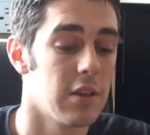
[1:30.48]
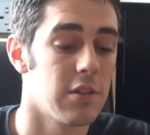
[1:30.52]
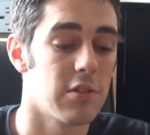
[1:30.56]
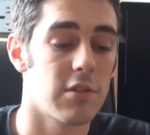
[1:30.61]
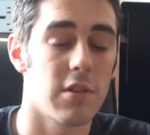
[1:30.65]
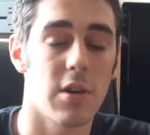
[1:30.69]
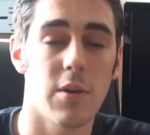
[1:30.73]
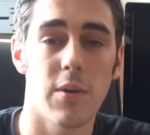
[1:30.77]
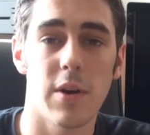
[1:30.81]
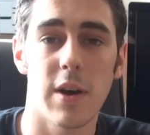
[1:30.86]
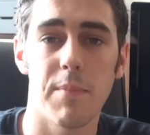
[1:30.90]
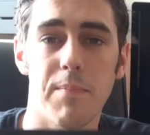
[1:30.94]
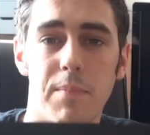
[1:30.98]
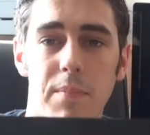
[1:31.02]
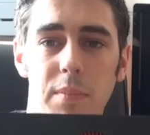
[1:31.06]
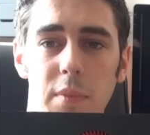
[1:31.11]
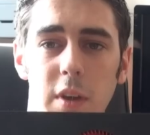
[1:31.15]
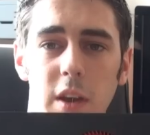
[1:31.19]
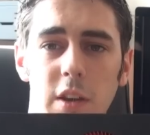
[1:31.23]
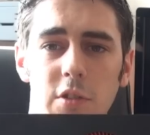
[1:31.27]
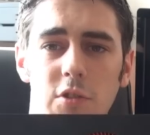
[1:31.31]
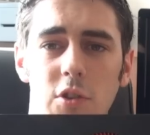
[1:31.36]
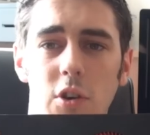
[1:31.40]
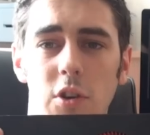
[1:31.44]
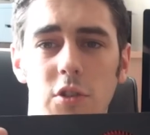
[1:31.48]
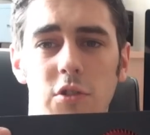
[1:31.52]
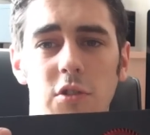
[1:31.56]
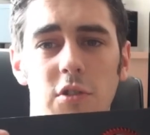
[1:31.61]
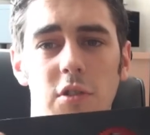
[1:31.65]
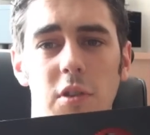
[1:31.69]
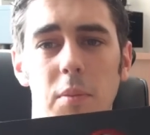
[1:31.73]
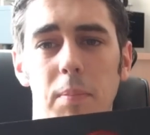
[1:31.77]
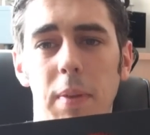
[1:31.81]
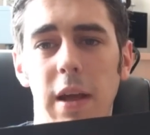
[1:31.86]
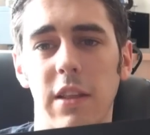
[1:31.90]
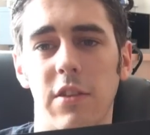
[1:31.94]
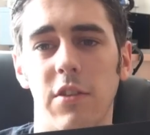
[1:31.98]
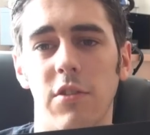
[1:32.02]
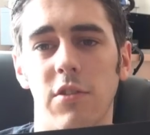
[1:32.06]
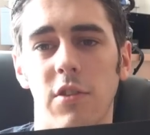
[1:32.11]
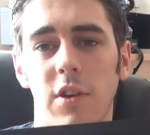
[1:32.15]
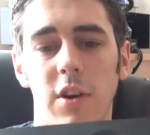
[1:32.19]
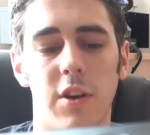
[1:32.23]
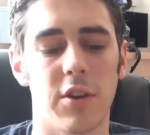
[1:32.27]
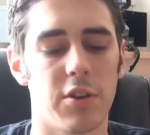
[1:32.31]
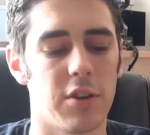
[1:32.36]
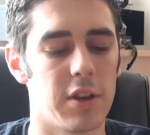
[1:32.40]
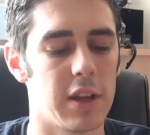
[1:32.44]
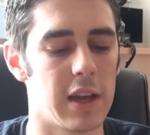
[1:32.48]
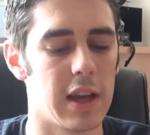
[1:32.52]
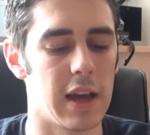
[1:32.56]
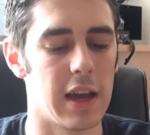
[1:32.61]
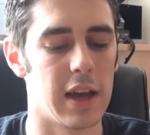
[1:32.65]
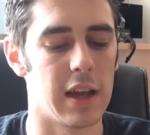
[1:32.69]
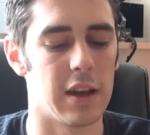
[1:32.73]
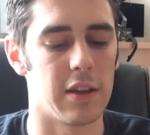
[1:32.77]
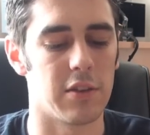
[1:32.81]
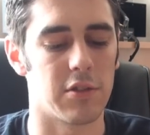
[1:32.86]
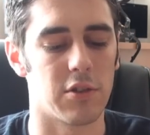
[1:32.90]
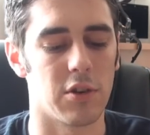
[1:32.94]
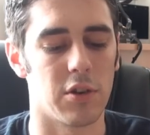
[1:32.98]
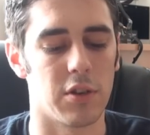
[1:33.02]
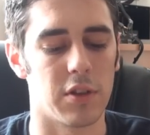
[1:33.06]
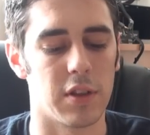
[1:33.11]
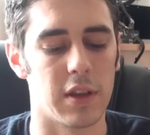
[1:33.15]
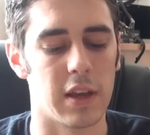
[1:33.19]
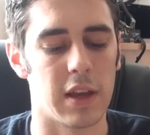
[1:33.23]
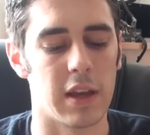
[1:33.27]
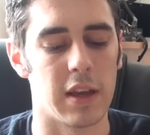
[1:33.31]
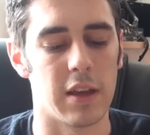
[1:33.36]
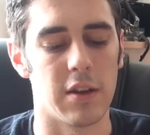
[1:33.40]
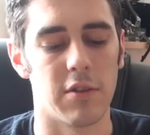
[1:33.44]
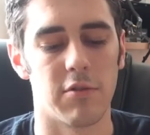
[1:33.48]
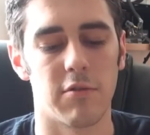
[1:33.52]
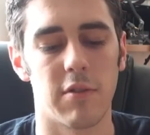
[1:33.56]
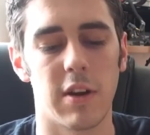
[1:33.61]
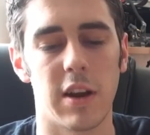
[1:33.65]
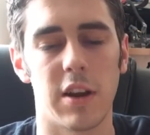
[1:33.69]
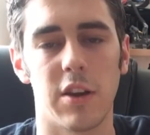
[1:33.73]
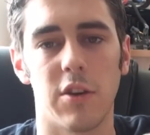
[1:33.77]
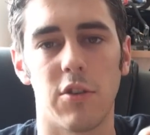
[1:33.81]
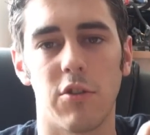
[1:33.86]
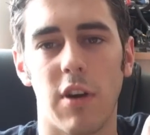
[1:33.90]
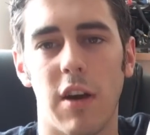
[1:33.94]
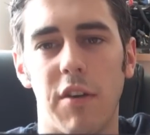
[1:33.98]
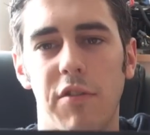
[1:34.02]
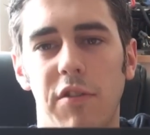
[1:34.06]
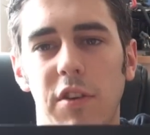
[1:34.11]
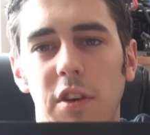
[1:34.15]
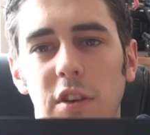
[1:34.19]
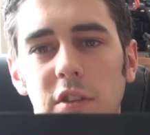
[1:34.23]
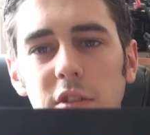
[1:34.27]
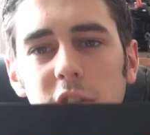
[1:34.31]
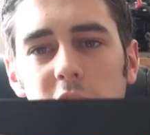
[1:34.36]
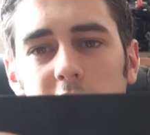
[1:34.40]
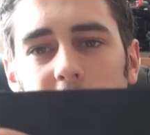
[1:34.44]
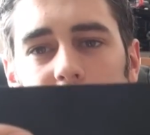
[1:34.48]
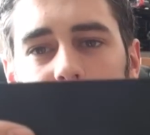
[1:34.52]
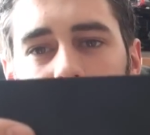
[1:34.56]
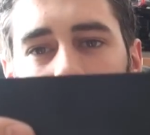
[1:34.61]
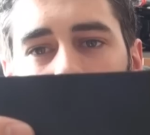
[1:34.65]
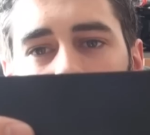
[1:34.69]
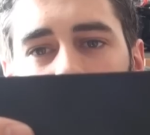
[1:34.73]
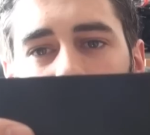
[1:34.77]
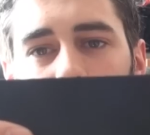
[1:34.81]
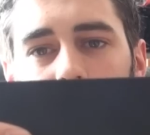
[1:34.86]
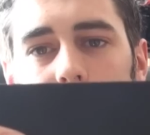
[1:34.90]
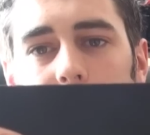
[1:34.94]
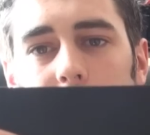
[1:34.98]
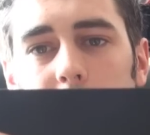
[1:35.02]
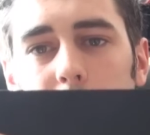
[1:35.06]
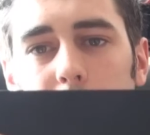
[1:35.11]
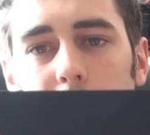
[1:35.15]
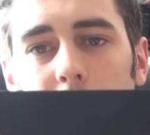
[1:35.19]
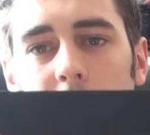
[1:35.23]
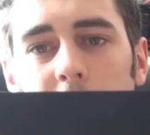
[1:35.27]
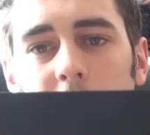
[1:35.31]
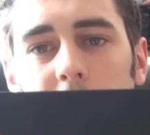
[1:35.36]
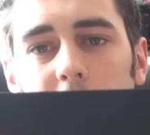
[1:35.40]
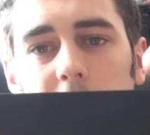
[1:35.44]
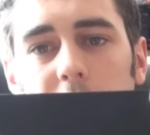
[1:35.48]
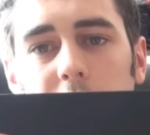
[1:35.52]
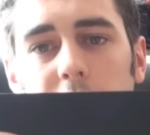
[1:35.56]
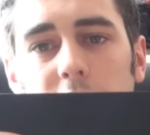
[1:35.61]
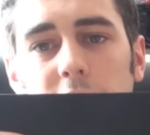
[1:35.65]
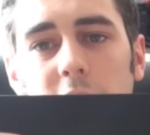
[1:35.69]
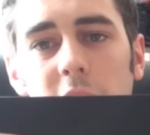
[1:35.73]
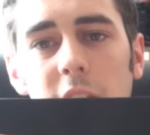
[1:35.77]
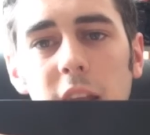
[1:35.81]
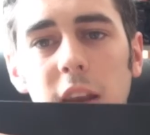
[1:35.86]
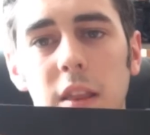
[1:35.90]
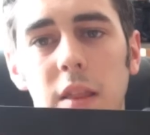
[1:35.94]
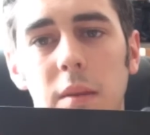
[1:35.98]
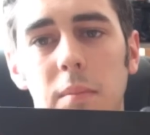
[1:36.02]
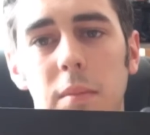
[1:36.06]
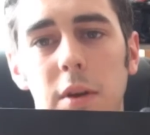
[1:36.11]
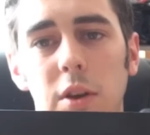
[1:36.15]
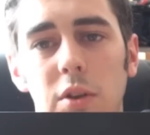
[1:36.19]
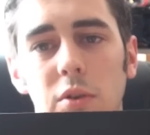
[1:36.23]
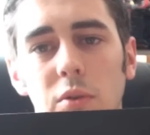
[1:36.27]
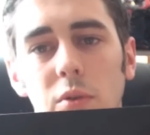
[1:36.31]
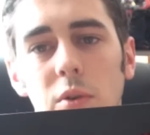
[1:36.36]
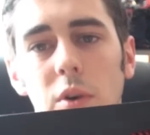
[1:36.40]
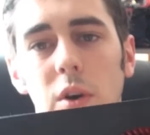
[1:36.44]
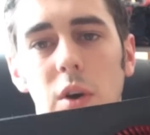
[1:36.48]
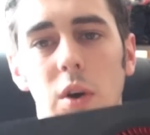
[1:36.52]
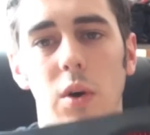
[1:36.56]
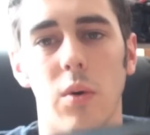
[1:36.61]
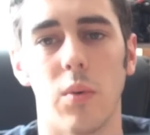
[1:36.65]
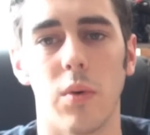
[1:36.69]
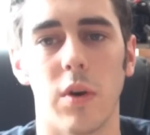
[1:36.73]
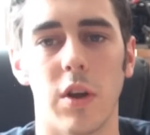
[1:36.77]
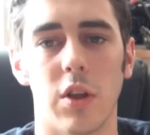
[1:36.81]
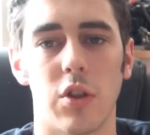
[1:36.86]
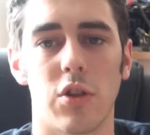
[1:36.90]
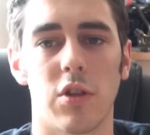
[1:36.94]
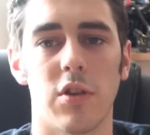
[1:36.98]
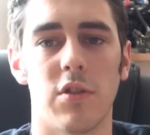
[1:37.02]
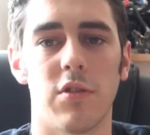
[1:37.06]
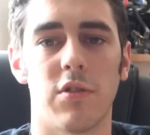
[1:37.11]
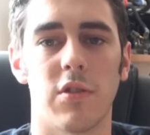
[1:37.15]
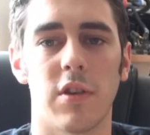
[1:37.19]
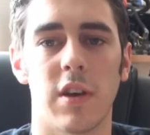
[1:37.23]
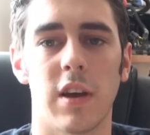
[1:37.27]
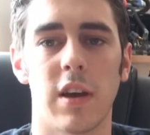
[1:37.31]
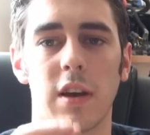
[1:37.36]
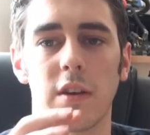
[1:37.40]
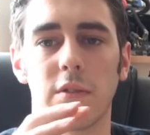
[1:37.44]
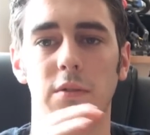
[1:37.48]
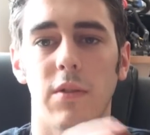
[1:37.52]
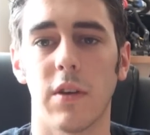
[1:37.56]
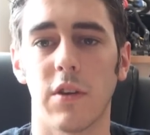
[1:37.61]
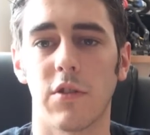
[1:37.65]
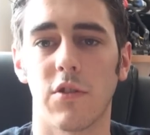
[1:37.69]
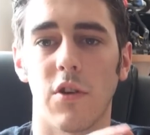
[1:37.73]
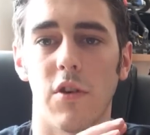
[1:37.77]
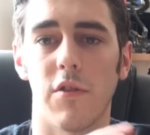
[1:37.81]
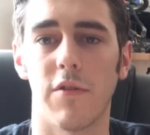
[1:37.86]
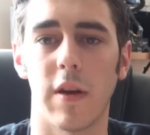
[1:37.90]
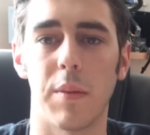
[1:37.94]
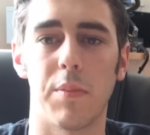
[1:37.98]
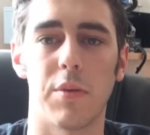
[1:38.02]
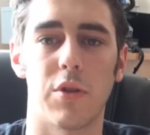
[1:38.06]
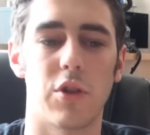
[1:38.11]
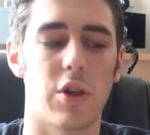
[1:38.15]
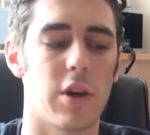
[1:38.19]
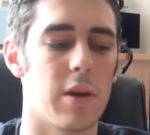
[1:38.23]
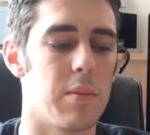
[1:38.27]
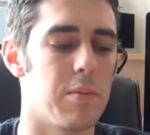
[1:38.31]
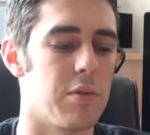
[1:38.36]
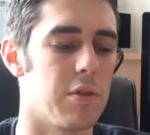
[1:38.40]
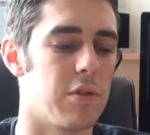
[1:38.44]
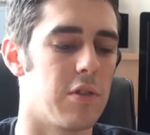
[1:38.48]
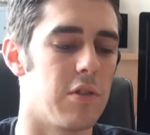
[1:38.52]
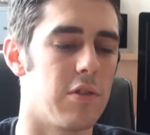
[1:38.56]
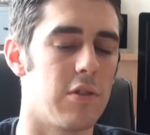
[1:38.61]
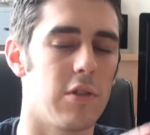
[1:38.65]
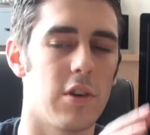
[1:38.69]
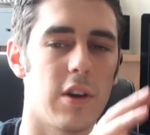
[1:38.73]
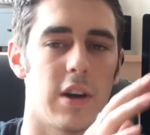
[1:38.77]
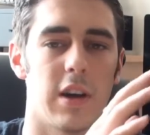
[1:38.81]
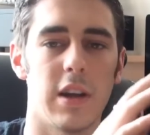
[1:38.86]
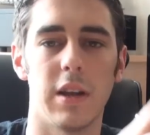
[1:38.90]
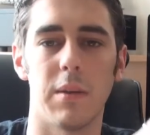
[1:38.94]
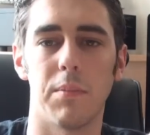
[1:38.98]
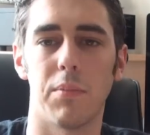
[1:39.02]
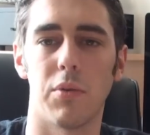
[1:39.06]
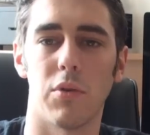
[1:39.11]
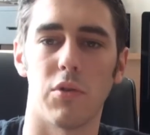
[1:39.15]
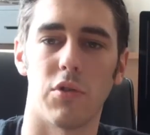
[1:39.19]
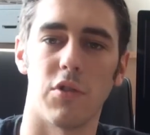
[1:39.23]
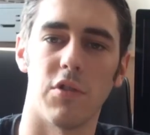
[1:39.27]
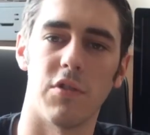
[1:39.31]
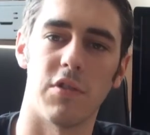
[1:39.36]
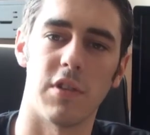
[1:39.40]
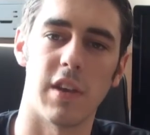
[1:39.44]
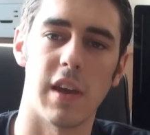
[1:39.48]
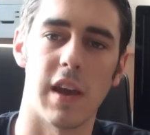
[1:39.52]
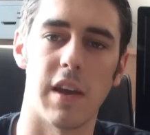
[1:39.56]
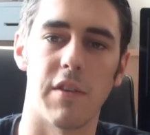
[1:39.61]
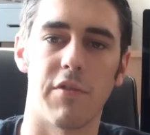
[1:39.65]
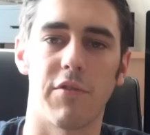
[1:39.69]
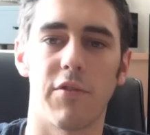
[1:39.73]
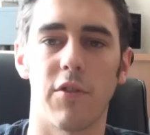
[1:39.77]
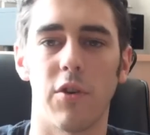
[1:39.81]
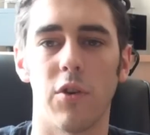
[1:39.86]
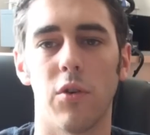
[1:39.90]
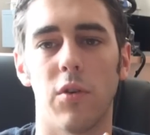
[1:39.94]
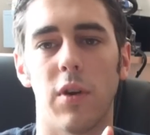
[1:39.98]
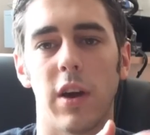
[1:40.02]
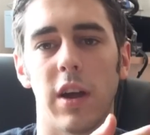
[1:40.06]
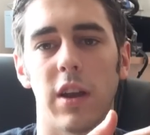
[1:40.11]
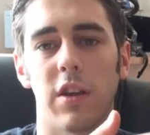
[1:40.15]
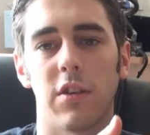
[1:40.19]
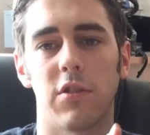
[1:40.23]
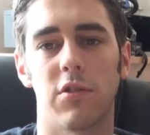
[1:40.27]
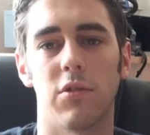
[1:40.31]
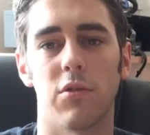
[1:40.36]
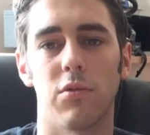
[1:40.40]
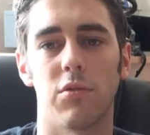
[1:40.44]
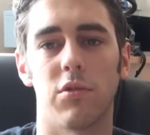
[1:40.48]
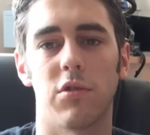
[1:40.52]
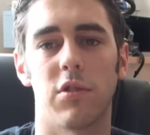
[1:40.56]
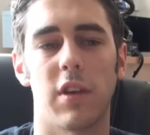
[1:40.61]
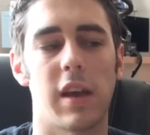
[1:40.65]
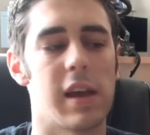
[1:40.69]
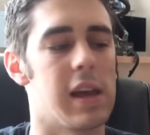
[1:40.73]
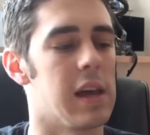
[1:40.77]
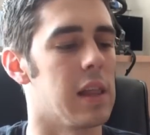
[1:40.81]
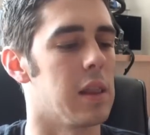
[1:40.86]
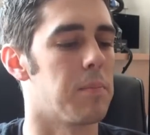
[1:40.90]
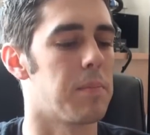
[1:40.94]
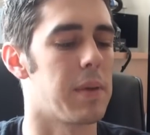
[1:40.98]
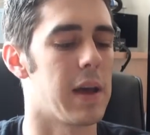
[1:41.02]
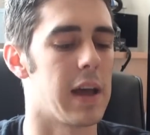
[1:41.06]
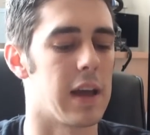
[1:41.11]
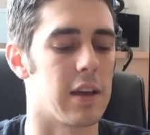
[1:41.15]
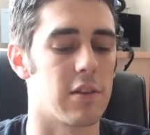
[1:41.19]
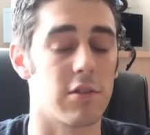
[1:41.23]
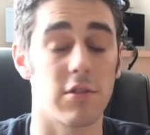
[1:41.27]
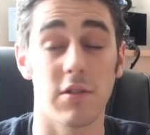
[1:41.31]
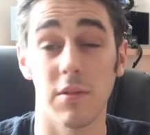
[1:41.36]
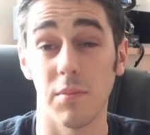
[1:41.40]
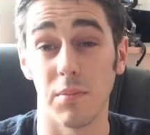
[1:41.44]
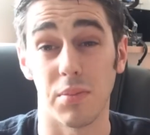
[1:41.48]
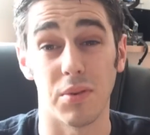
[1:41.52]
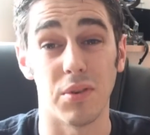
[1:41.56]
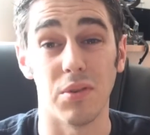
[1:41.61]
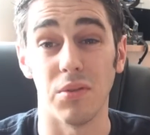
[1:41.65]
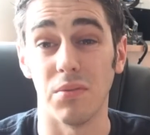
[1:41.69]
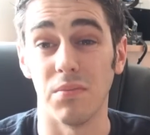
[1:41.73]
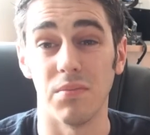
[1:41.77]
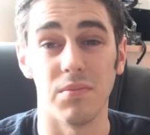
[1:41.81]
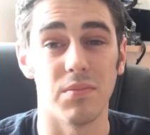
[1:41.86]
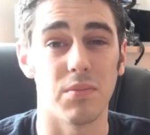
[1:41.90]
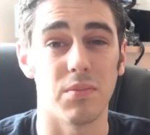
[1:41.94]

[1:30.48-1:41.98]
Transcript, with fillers: So um, it's got just a black design on it and it's got the Radeon Graphics AMD branded fan in the middle which is, uh, it's got a vapor chamber design, it pushes the air through and exhausts out the back. Simple,